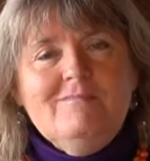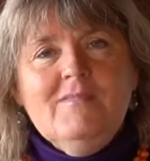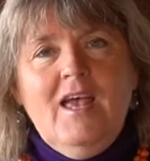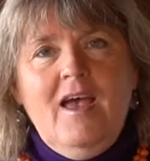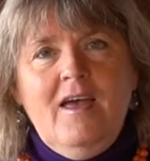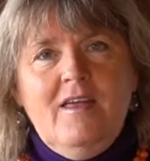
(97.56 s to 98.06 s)

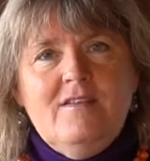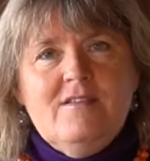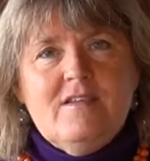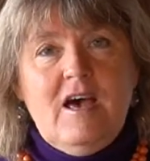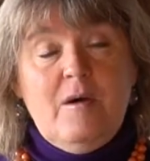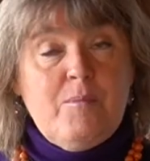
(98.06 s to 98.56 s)

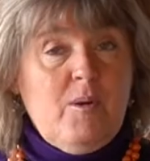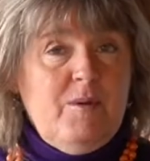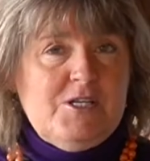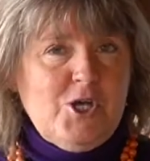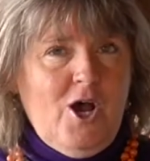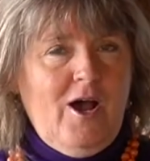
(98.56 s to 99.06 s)
and proper
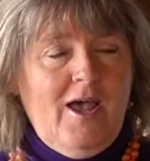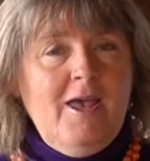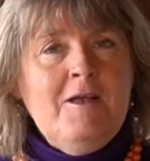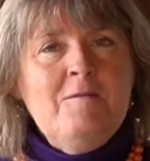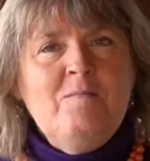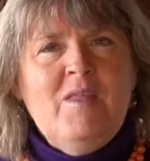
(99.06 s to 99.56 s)

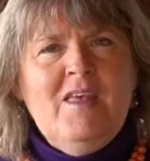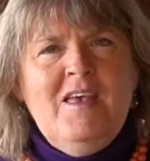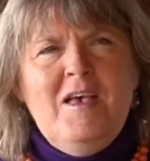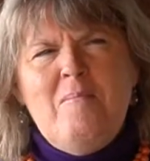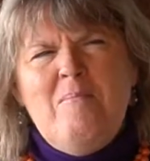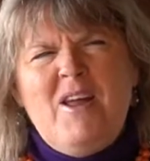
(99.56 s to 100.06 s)
chai,
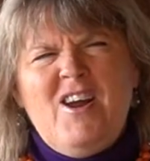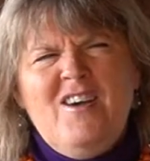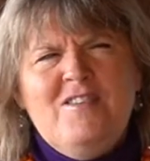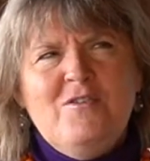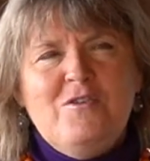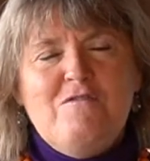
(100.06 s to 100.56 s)
but I
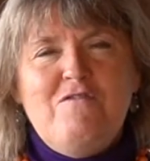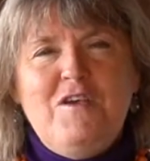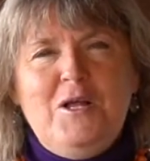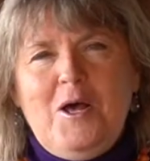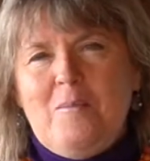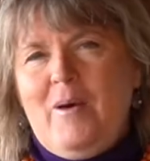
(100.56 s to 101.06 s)
sort of
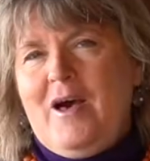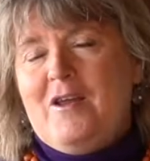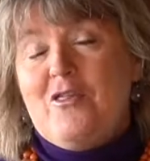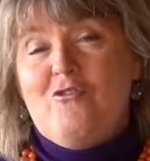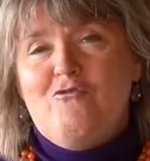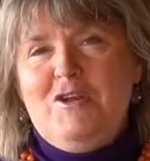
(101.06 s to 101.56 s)
feel like part
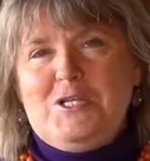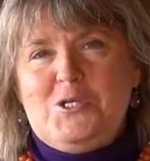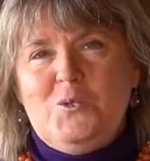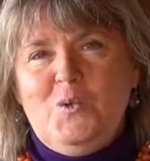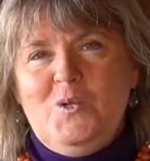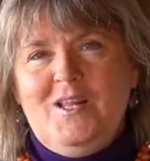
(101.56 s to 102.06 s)
of the
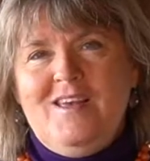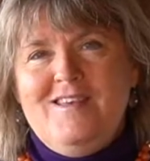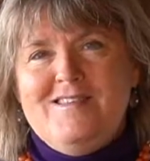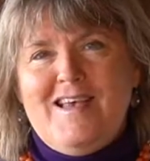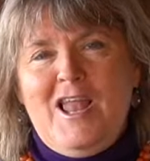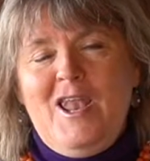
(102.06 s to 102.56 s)
ritual
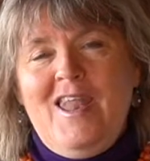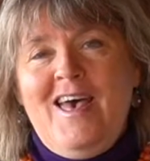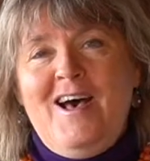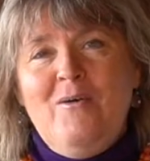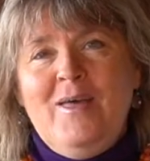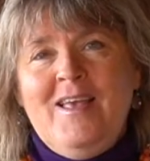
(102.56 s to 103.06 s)
is
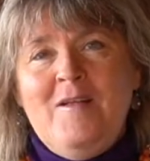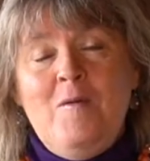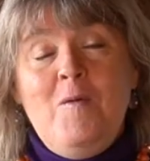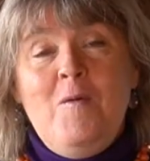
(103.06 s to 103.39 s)
allowing